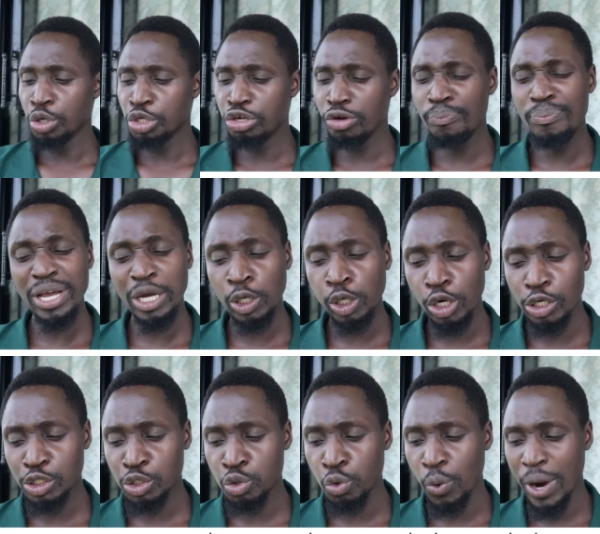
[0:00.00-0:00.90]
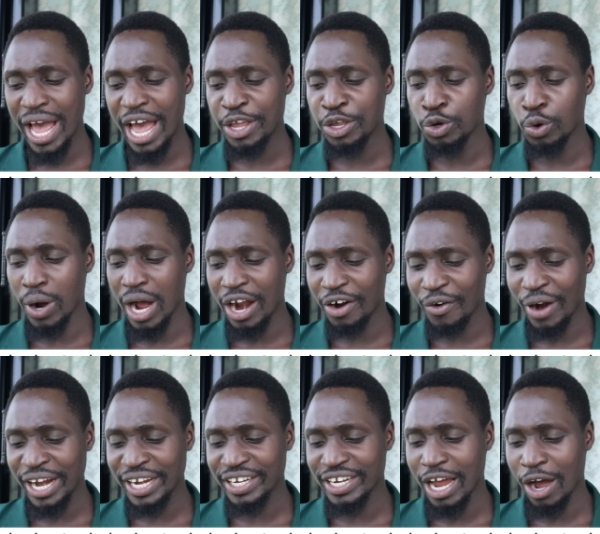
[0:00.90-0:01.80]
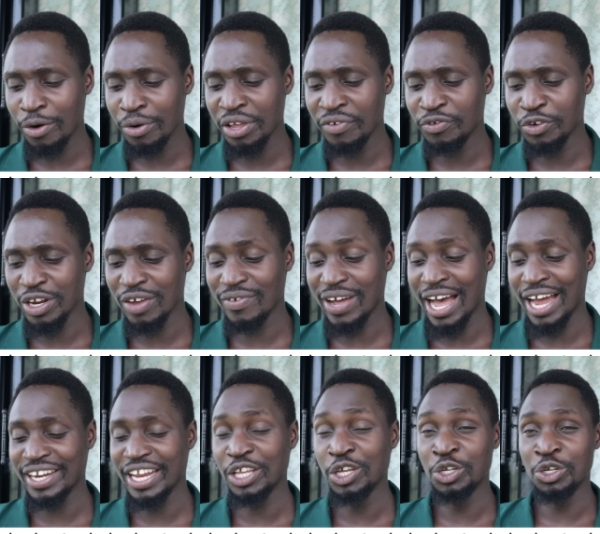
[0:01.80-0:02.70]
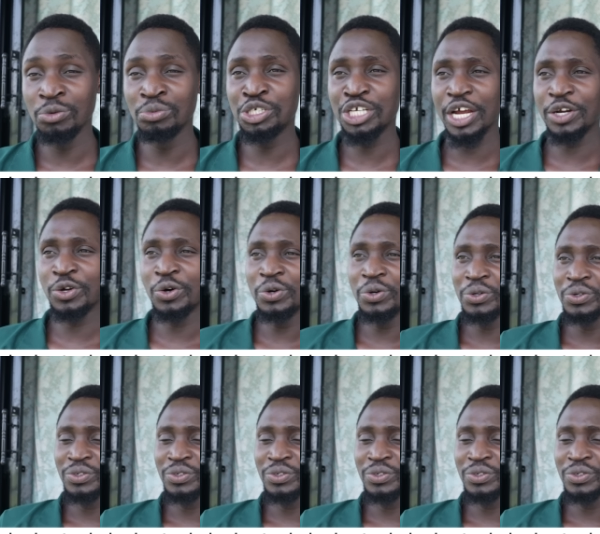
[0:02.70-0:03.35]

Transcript: Would you be close to where you are right now if you never had a YouTube channel?